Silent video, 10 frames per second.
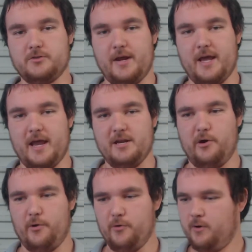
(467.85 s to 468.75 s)
Australia had
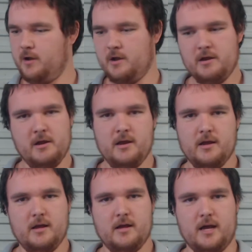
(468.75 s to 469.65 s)
no
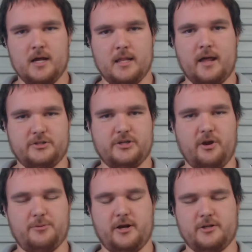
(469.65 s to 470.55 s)

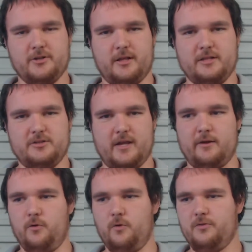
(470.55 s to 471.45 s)
large-scale production like this
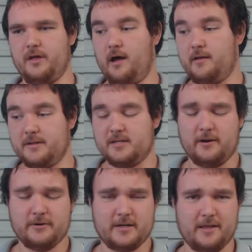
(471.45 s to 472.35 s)
at all. The
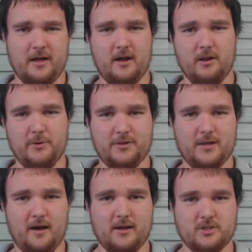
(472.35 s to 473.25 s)
turret and the hull are both
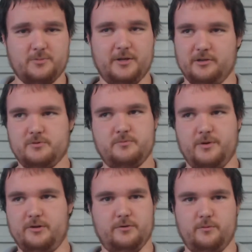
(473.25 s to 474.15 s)
cast because
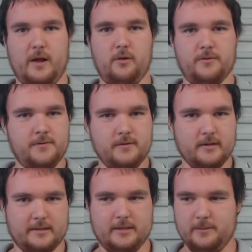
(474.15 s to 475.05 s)
we couldn't weld.
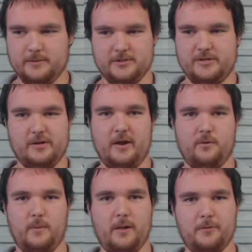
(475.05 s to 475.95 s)
Like, we just didn't know how
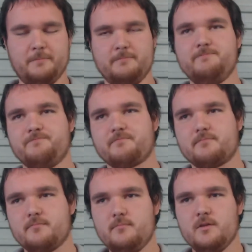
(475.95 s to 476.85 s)
to weld.
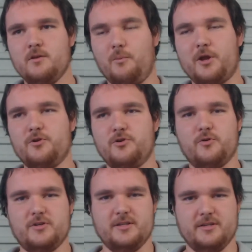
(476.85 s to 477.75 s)
Or we couldn't
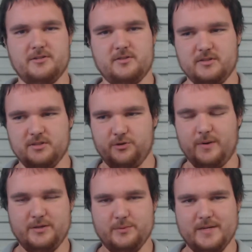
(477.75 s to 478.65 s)
do it to the
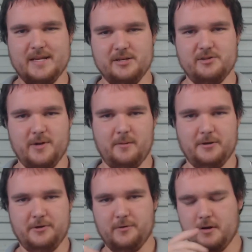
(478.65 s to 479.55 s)
degree you needed to be able
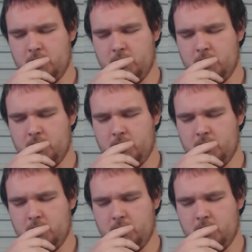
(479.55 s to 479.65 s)
to do it.